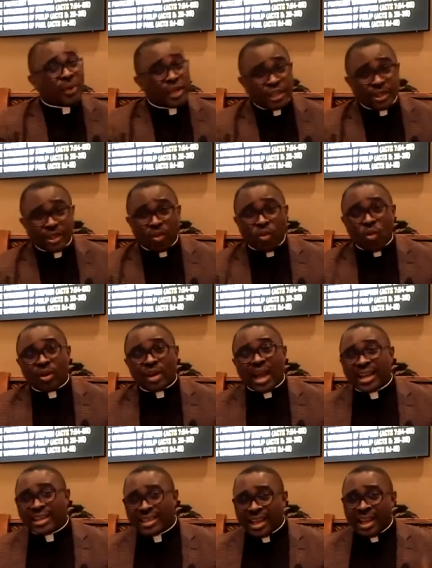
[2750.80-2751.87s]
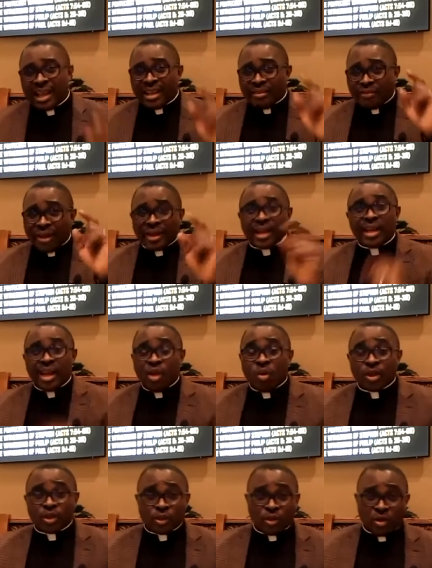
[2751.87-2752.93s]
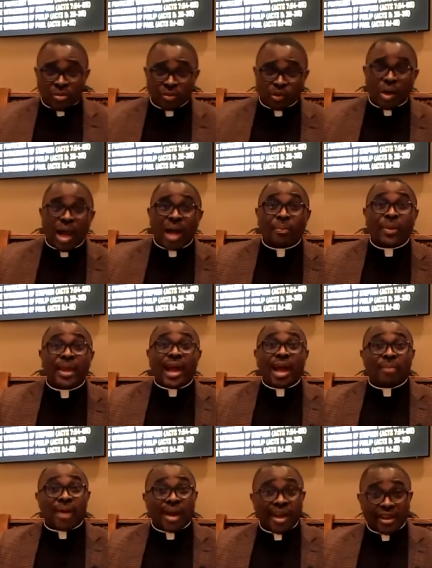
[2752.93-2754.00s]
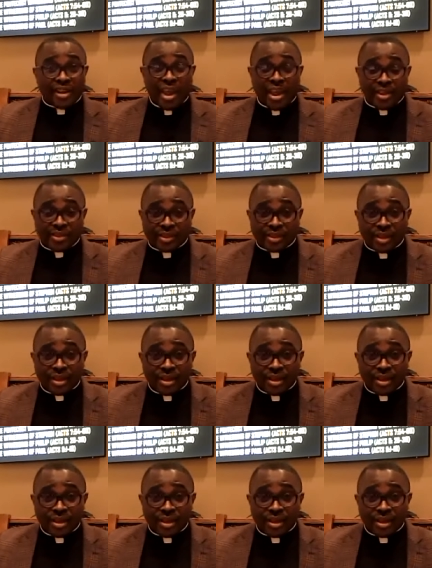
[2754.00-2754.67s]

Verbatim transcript: preaching the word. And Finally, he went to Rome to appear about his case